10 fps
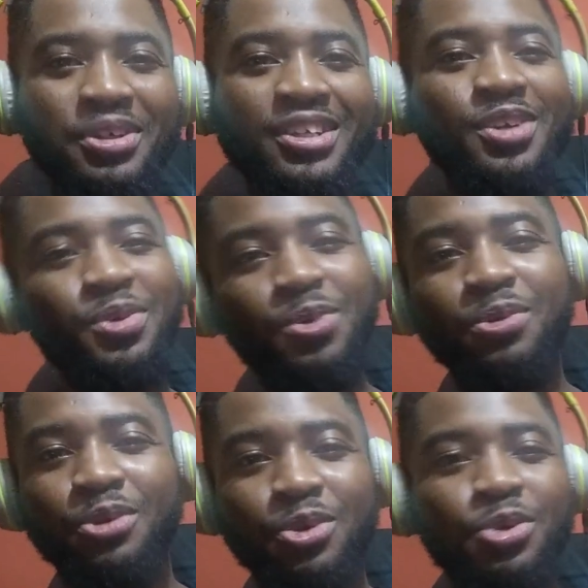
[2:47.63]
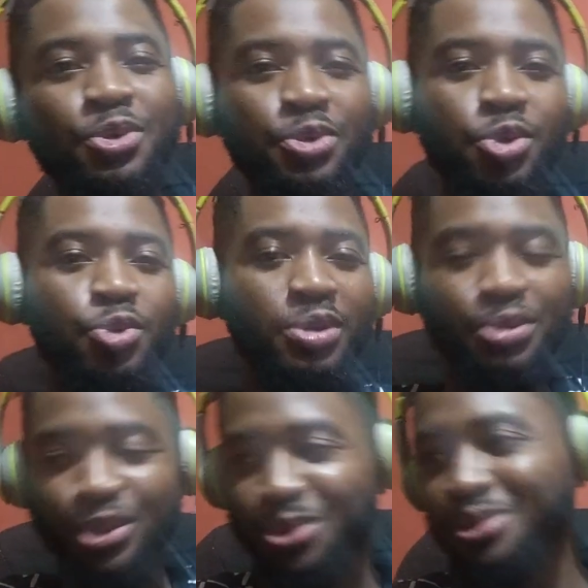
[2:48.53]
You know the way
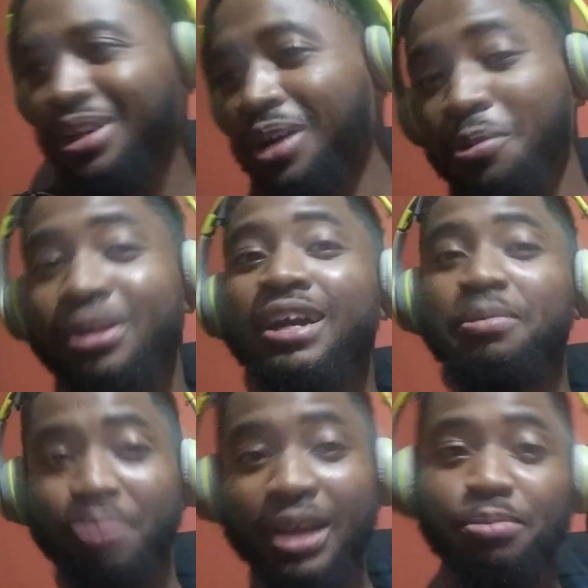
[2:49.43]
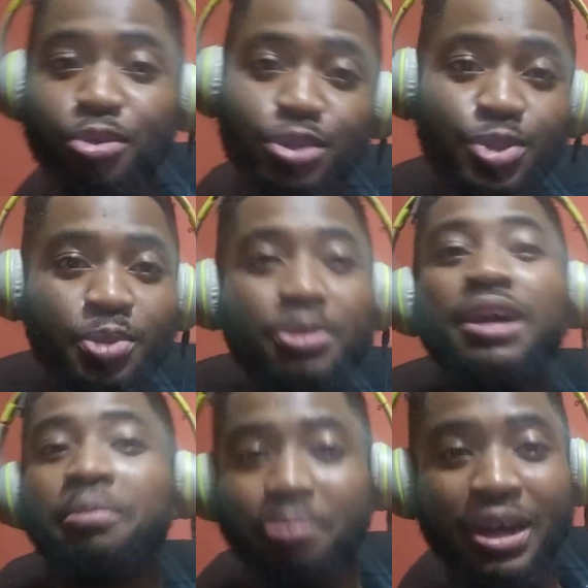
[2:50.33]
we do. More like bad boy talk, more
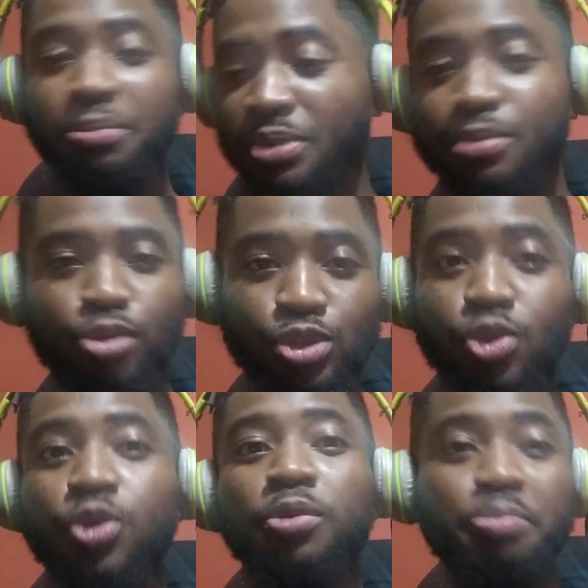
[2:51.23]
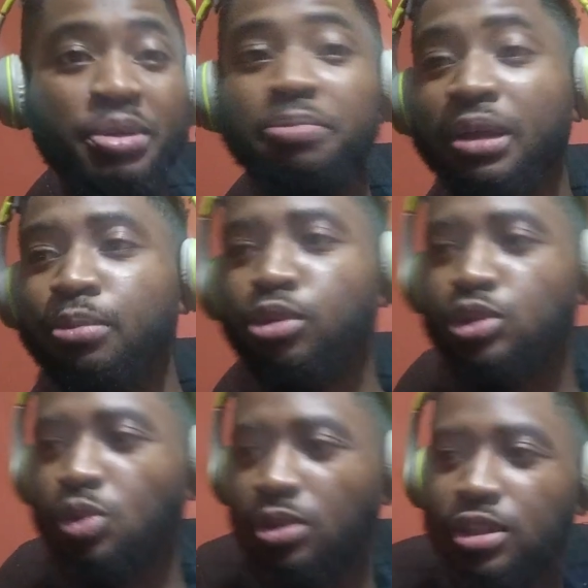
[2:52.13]
like bad big boy talk or big bad boy
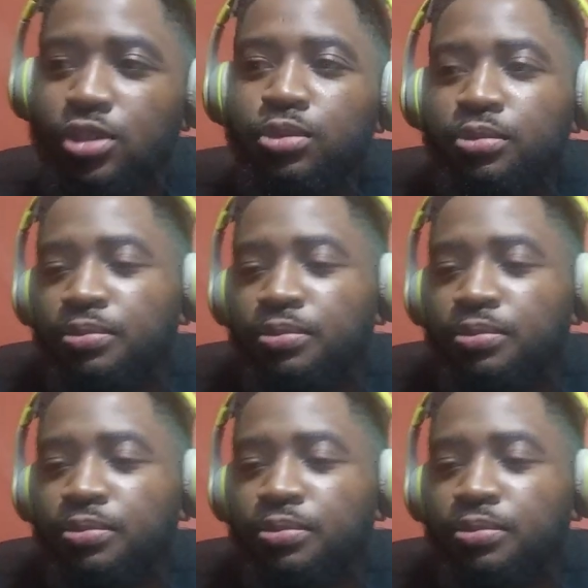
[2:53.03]
talk. Let's go.